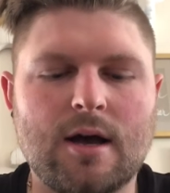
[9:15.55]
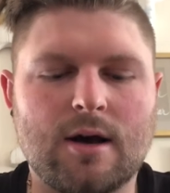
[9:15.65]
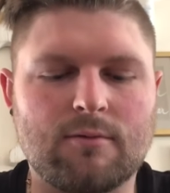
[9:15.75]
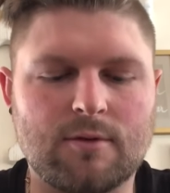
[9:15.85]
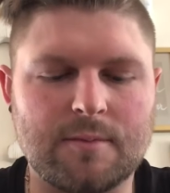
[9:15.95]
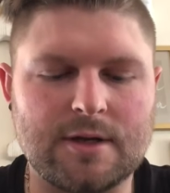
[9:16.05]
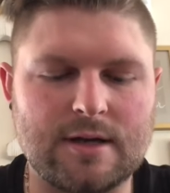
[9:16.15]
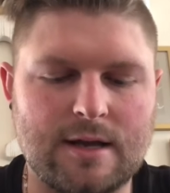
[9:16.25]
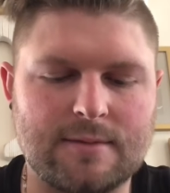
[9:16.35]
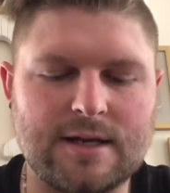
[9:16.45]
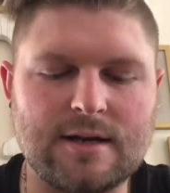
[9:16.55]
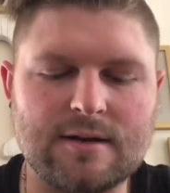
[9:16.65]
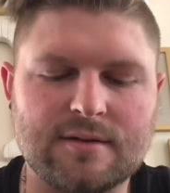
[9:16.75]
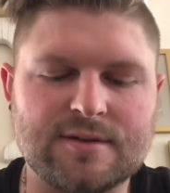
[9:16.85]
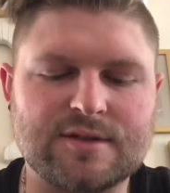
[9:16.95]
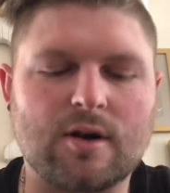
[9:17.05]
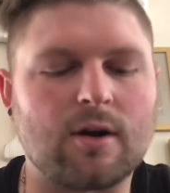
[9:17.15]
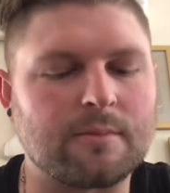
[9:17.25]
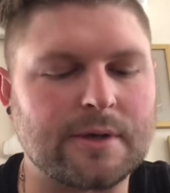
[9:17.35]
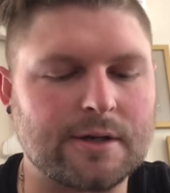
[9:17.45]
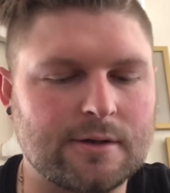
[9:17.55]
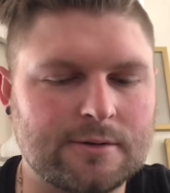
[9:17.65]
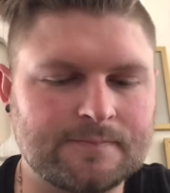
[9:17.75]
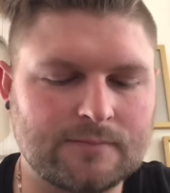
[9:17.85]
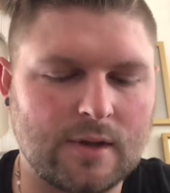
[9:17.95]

a woman named Edith Starr Miller.